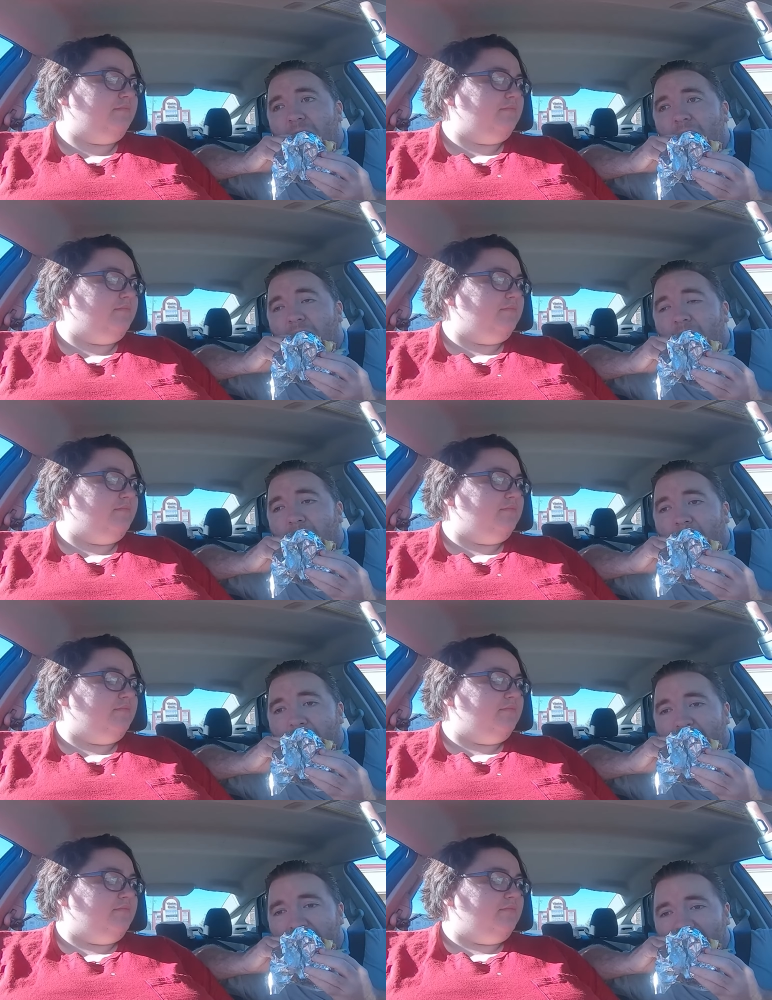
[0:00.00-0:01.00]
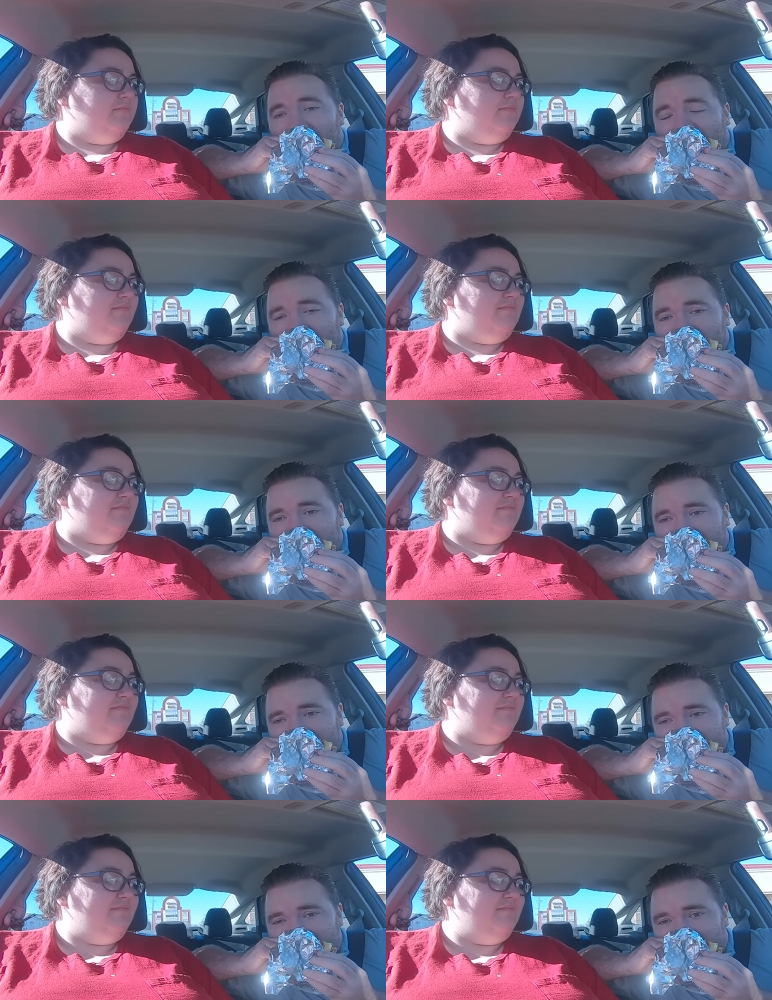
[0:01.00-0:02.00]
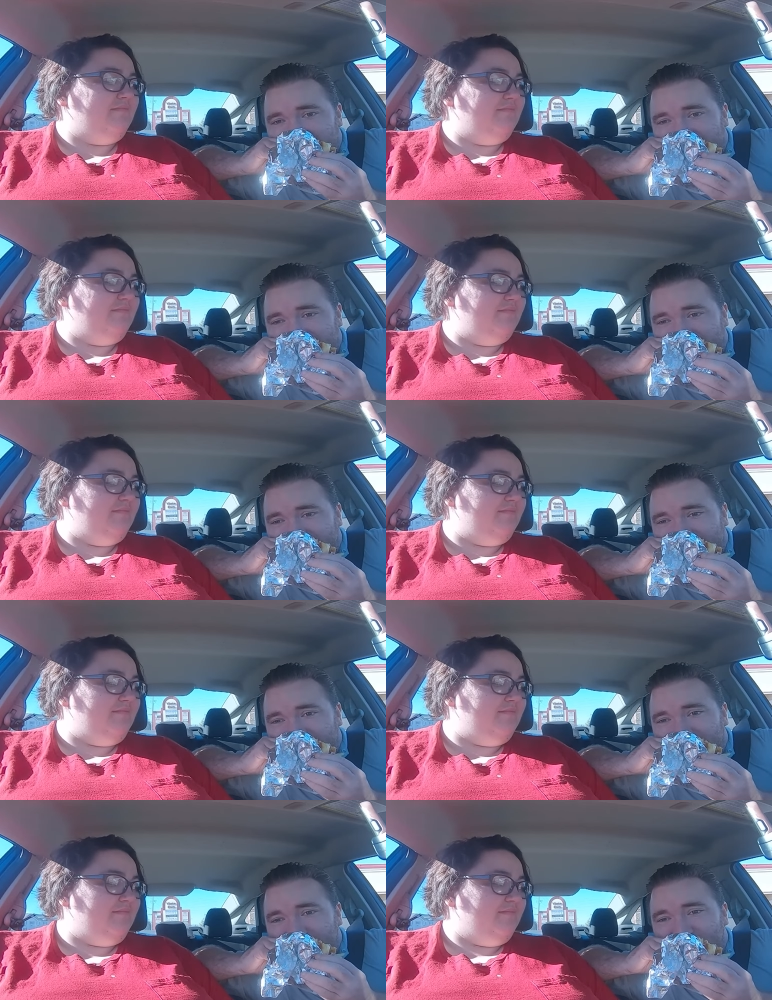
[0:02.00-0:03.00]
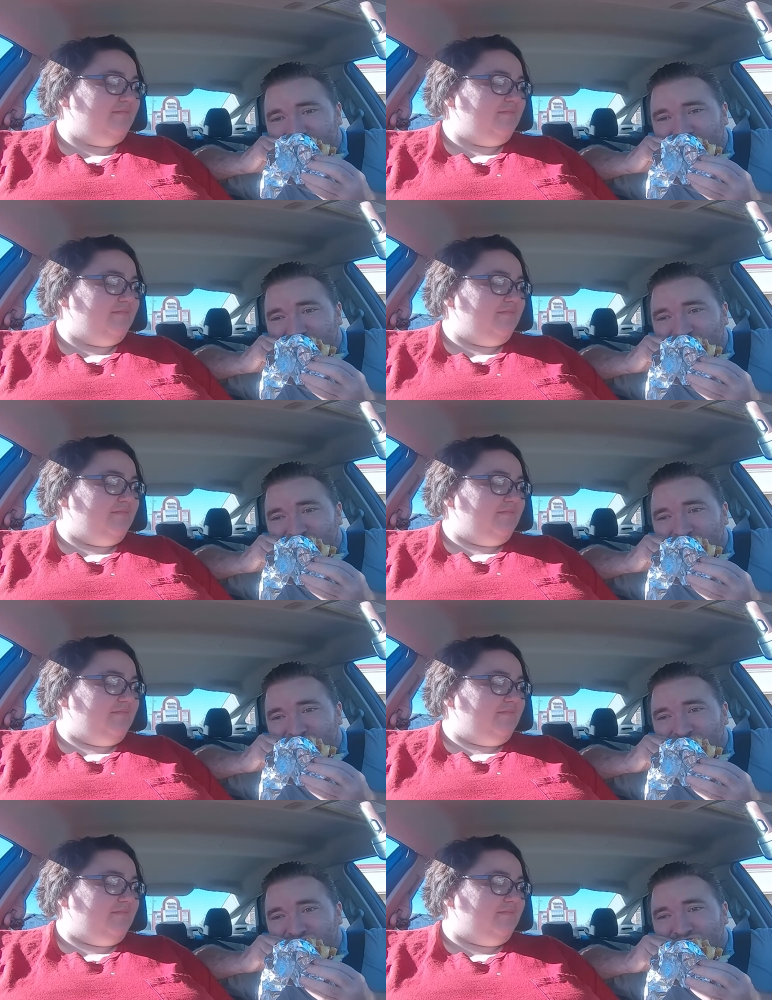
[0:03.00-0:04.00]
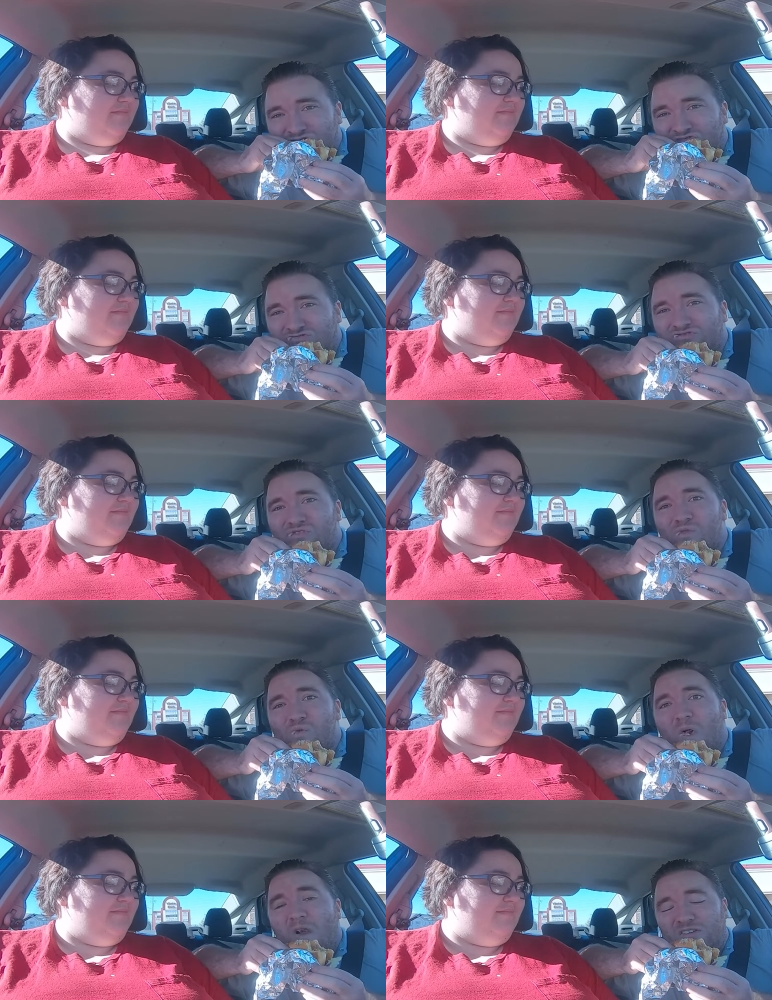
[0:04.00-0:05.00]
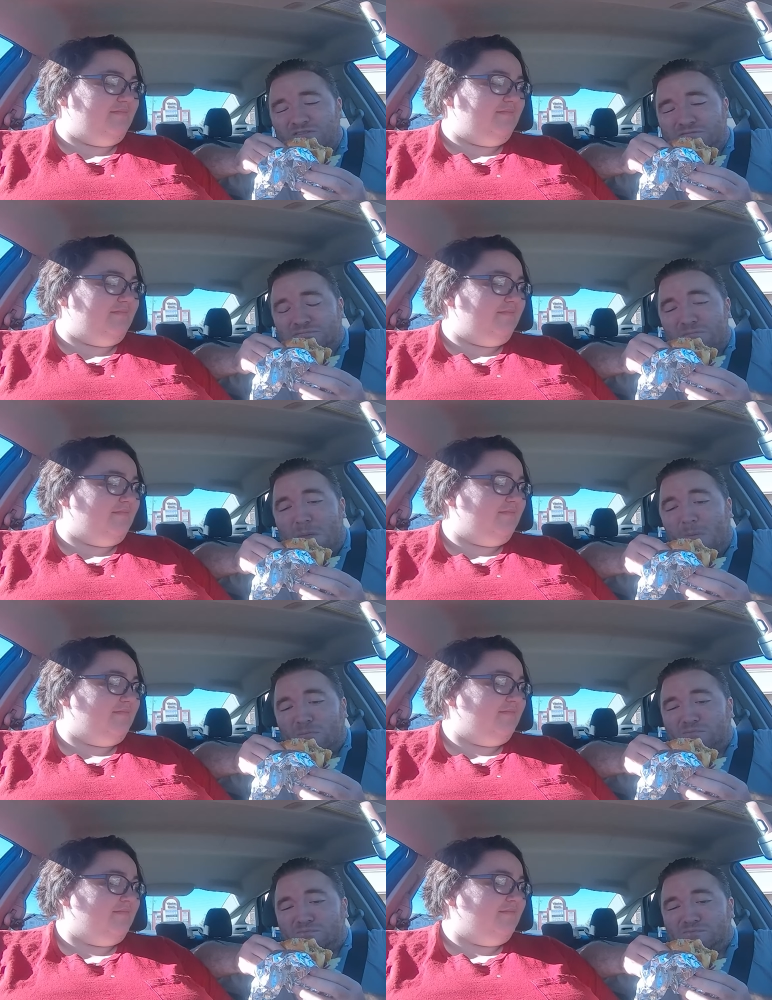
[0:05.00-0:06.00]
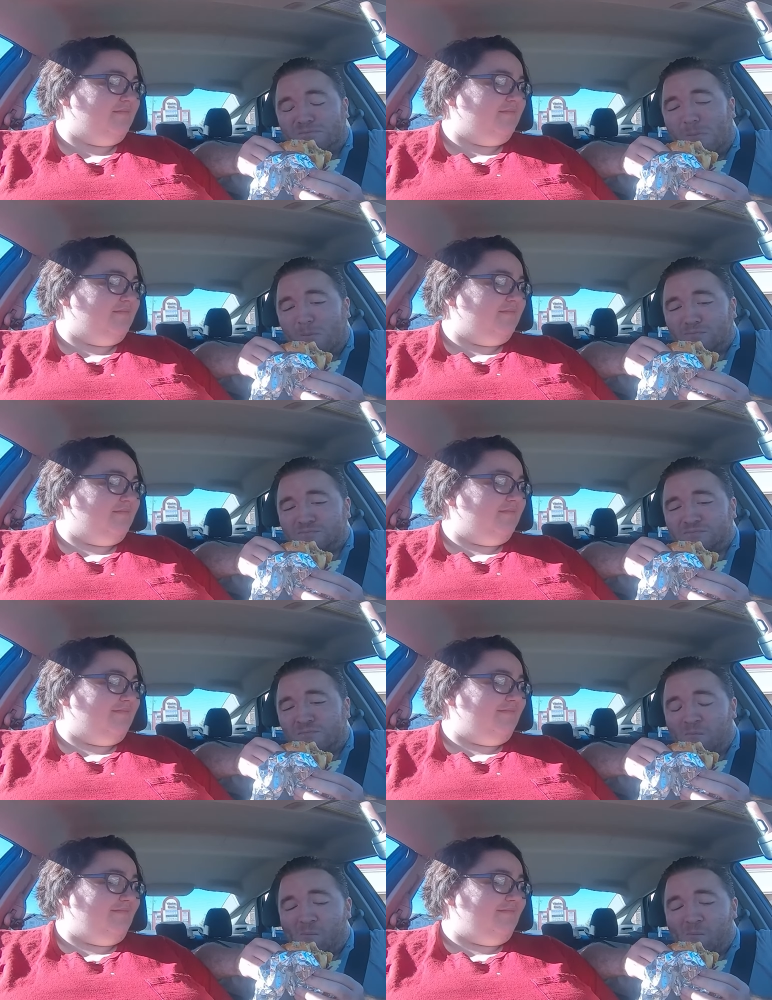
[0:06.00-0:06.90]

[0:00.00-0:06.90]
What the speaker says: (no one is talking)